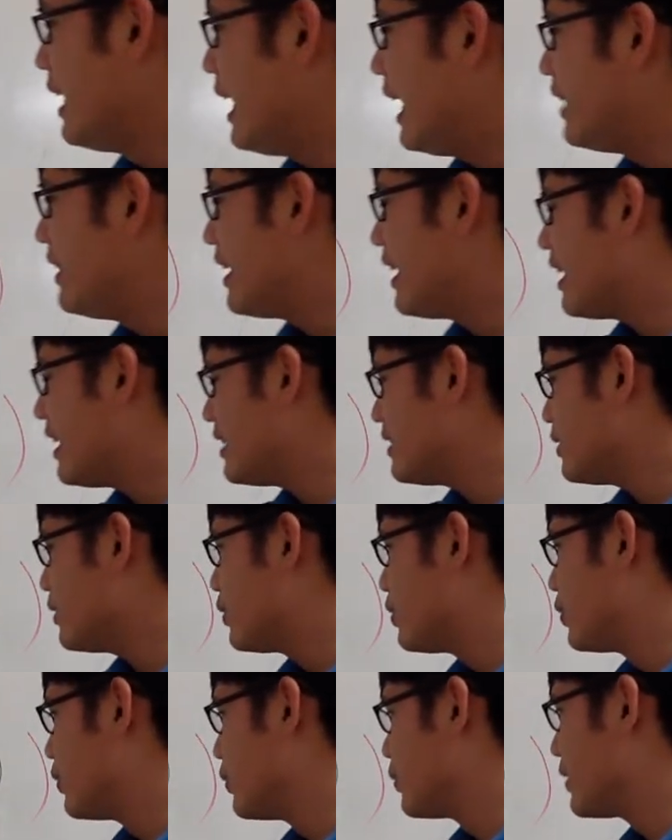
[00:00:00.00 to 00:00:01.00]
And then
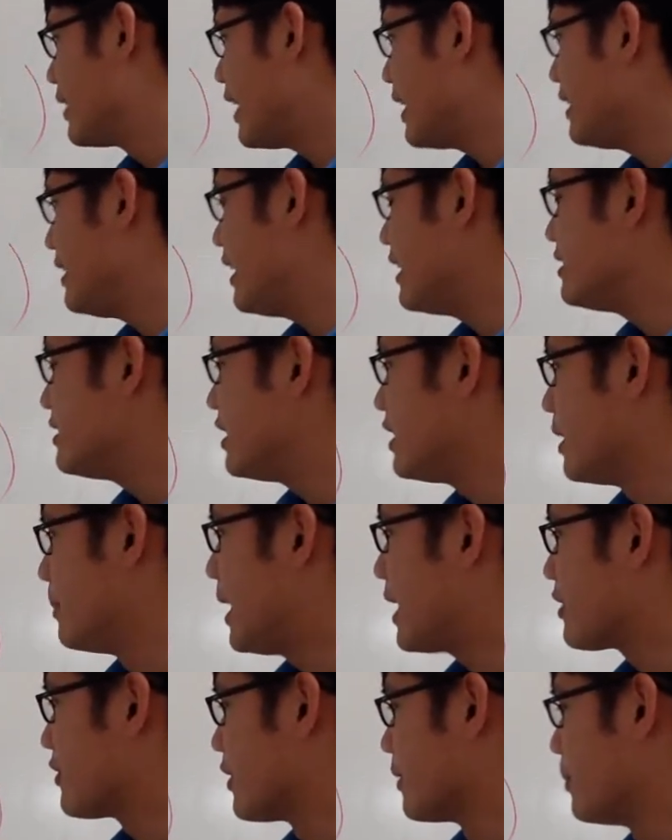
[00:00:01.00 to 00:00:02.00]
to get the answer in the
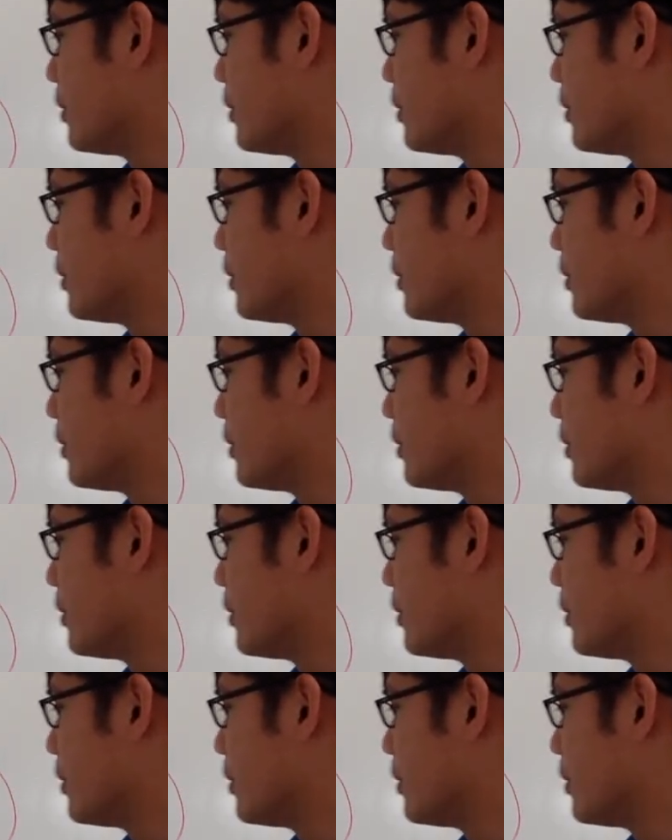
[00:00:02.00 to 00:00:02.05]
back of the